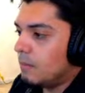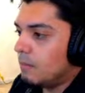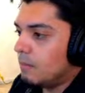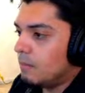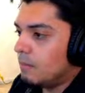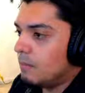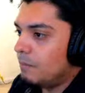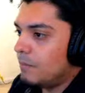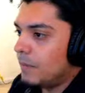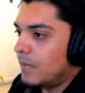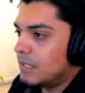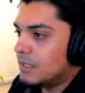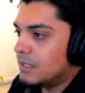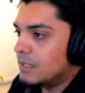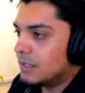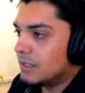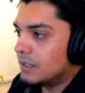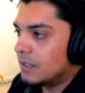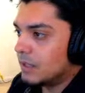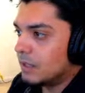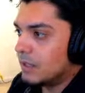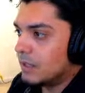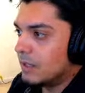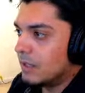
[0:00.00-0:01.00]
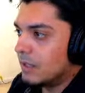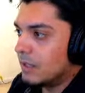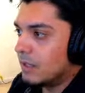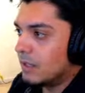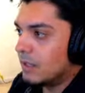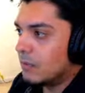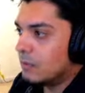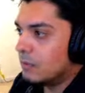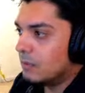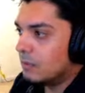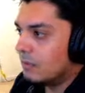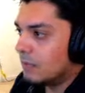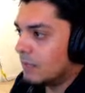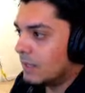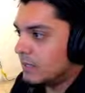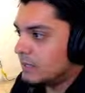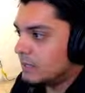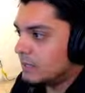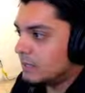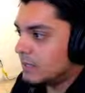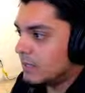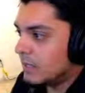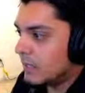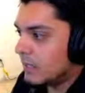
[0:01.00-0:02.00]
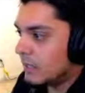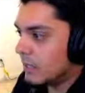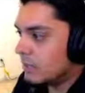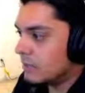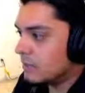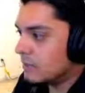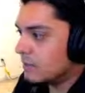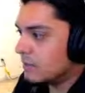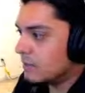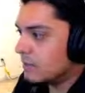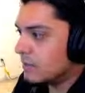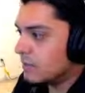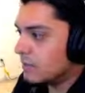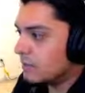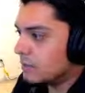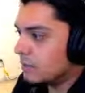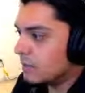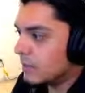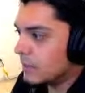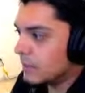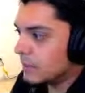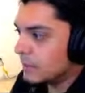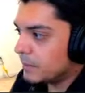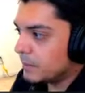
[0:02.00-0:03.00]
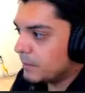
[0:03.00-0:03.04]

basically the little piston that goes in between it.